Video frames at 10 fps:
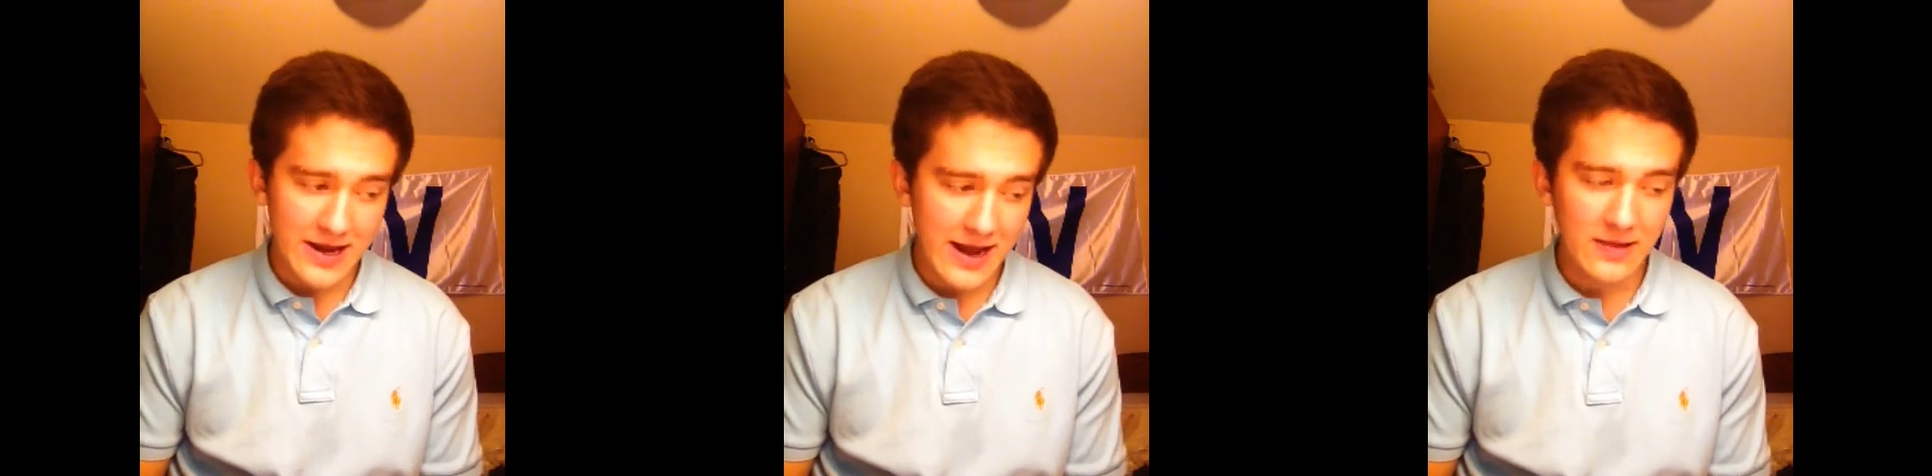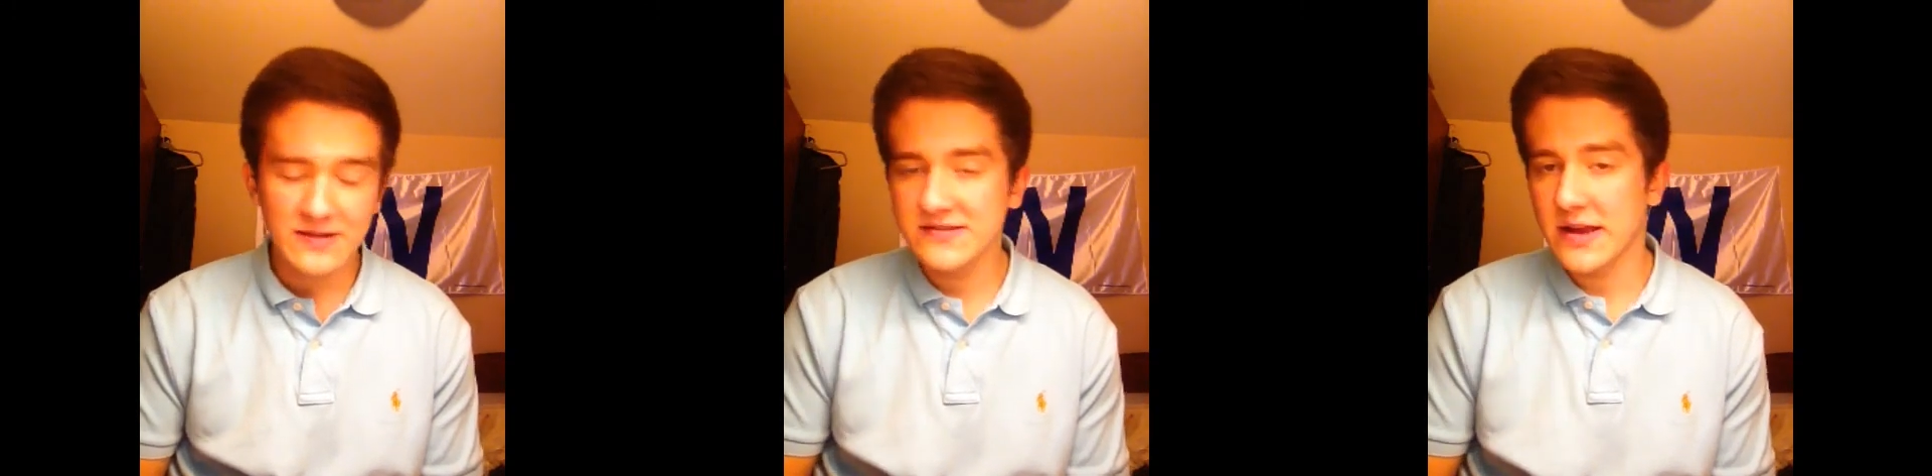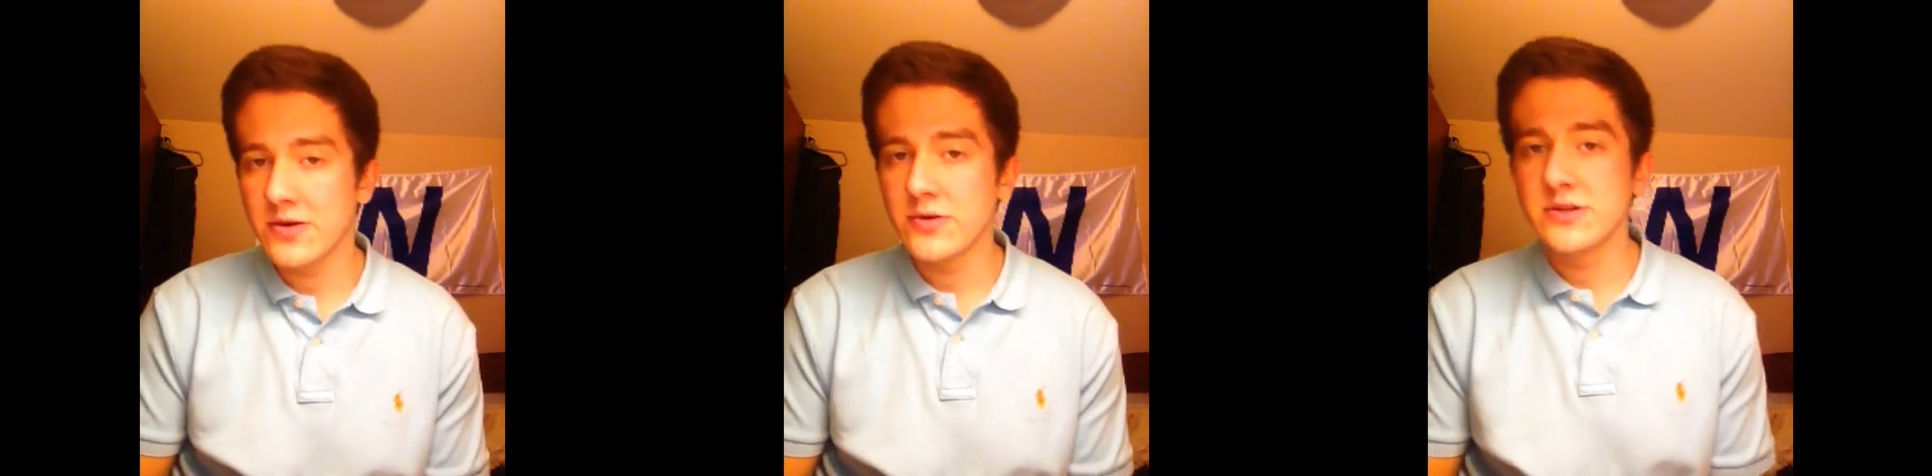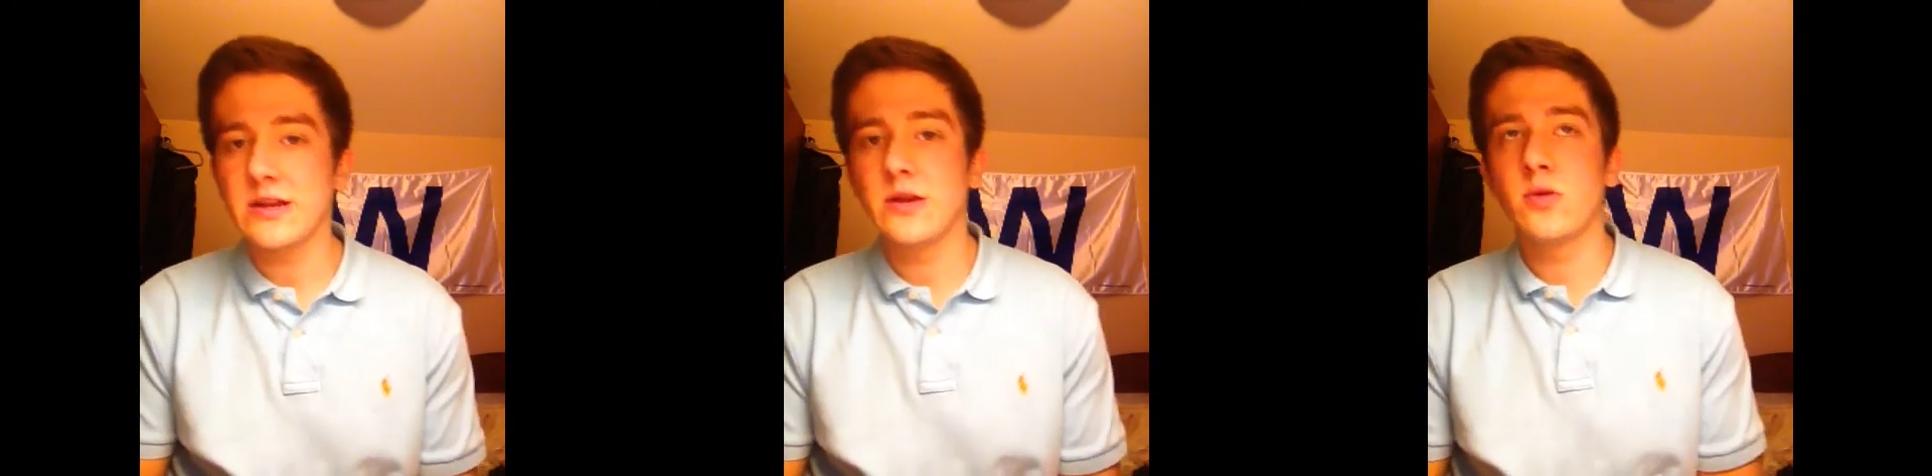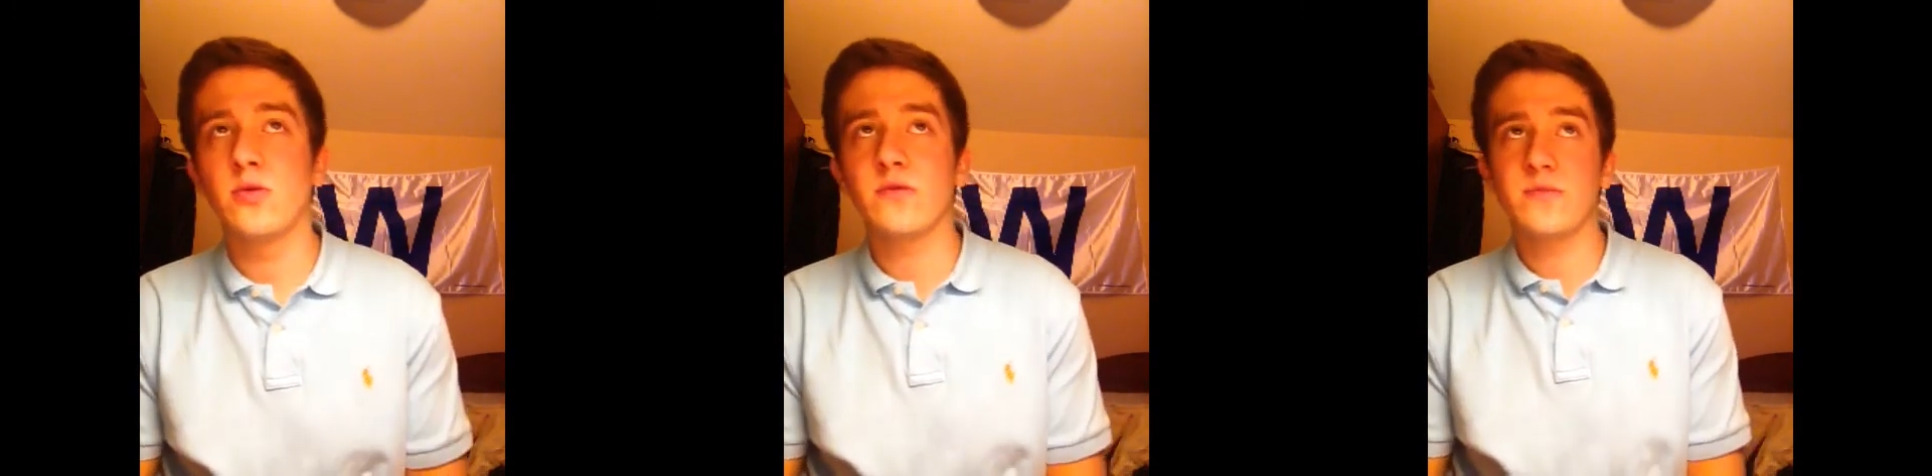Alexander's in
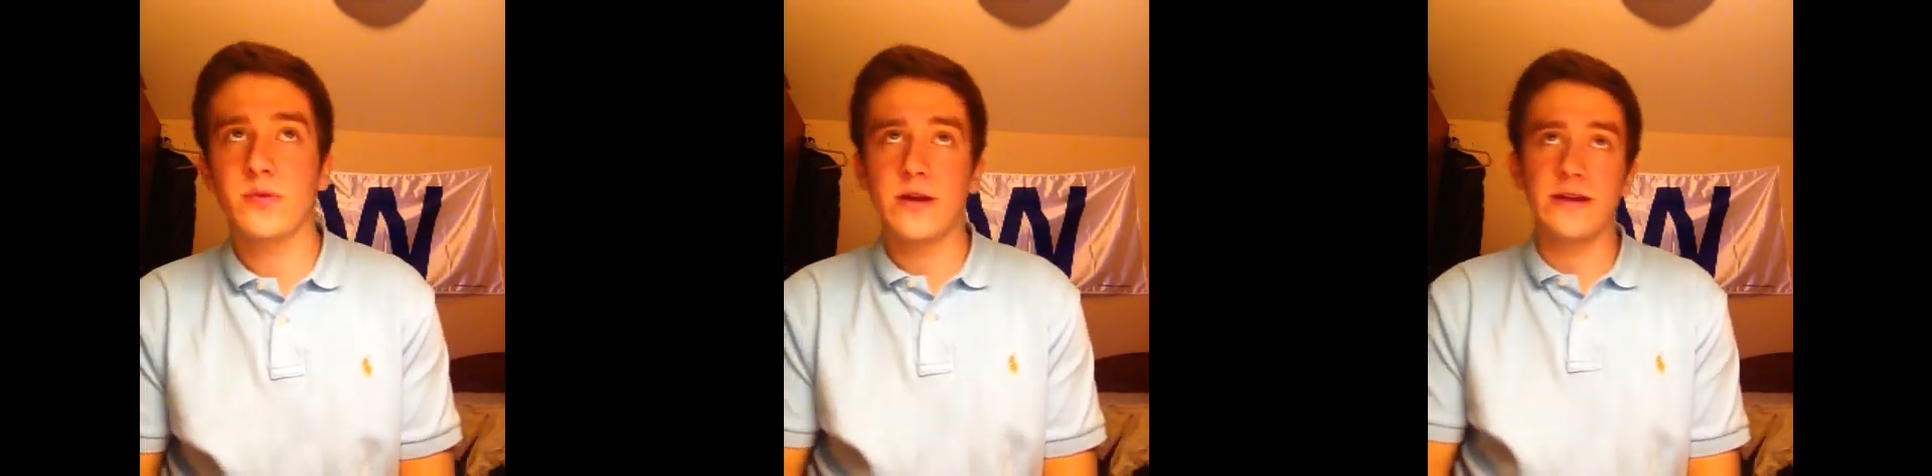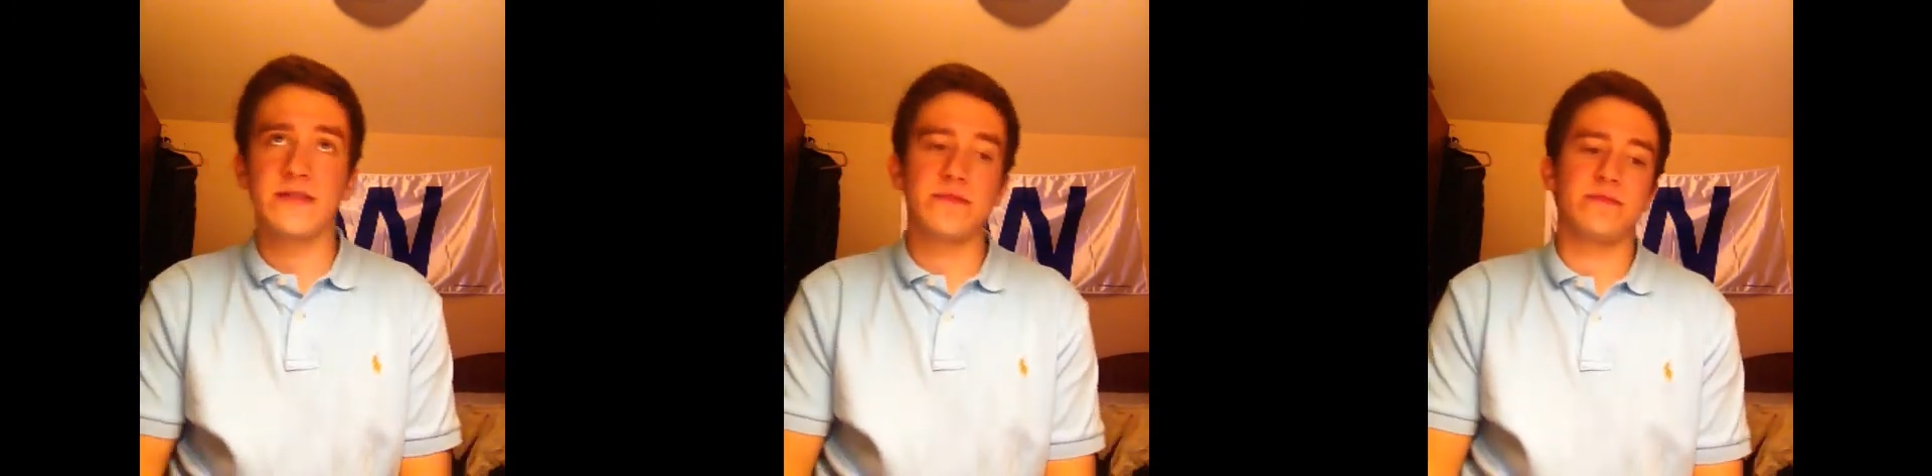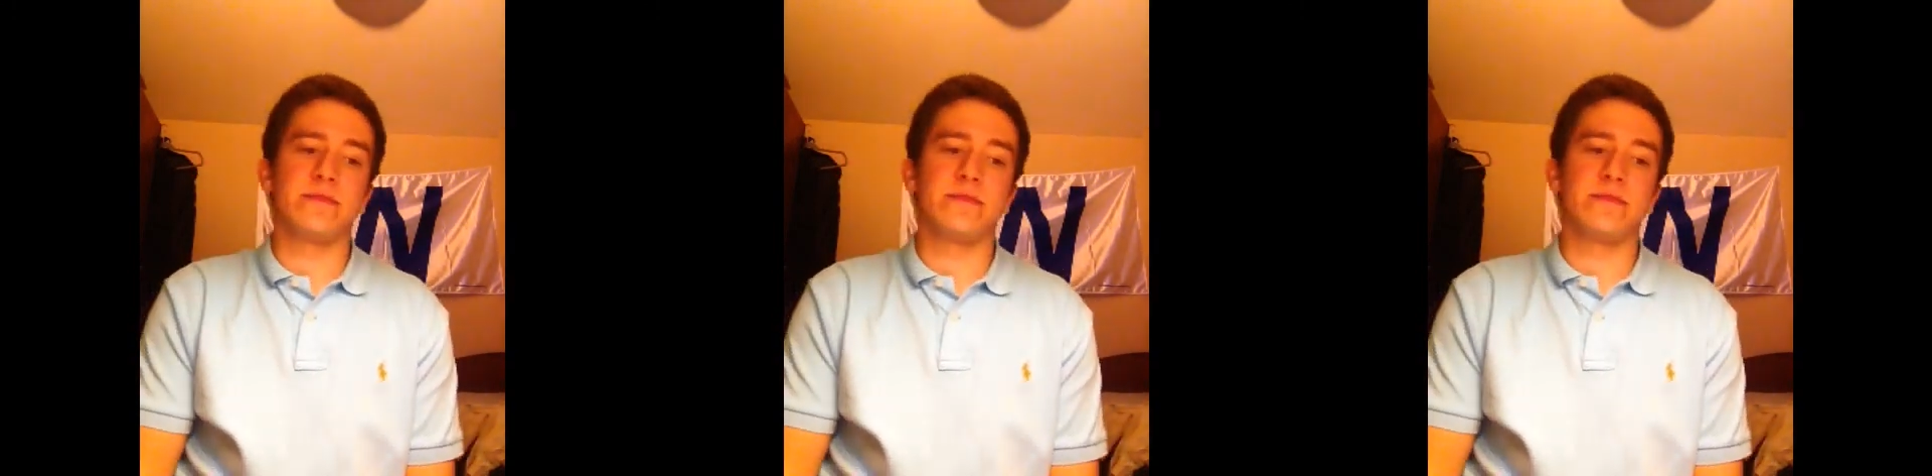Cool Springs.